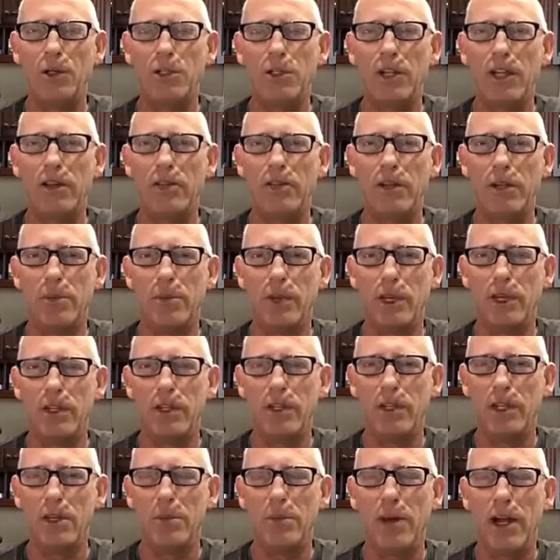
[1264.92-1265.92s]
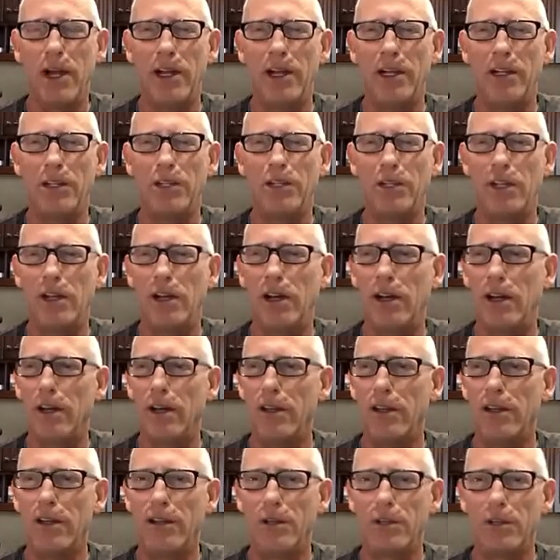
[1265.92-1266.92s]
is give them a D-
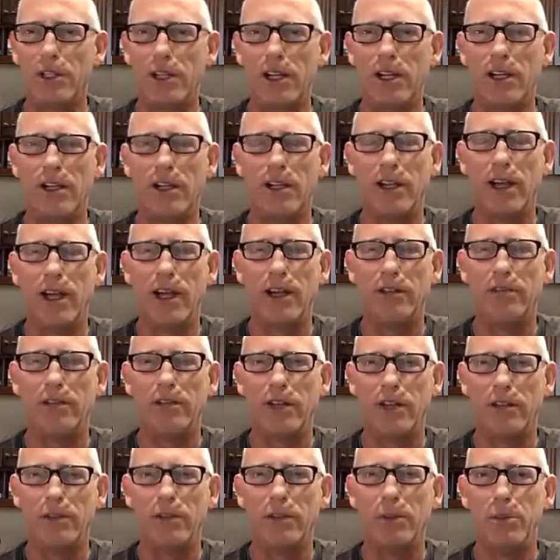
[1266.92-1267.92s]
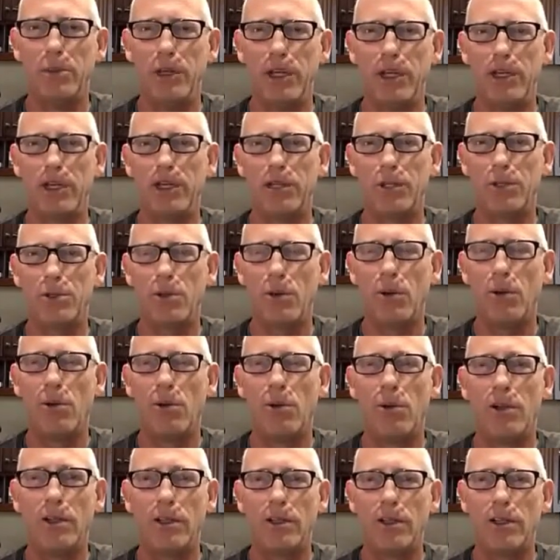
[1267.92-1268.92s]
on their skill of even being a
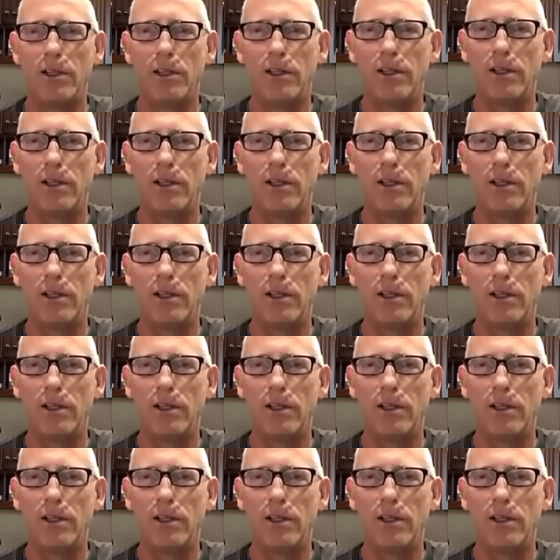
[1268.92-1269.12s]
troll.